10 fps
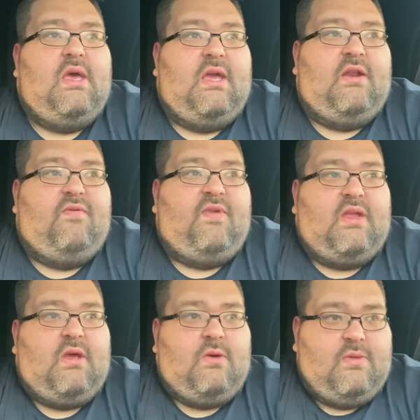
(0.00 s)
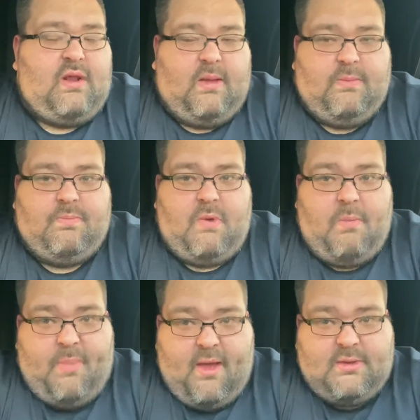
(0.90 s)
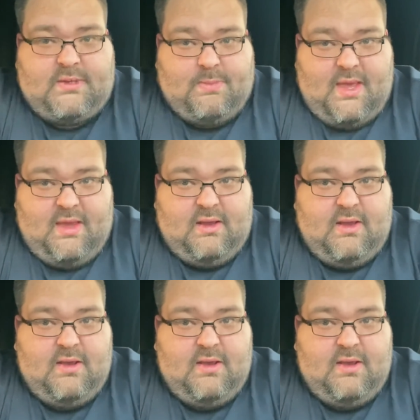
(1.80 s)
in a video that I'm about to make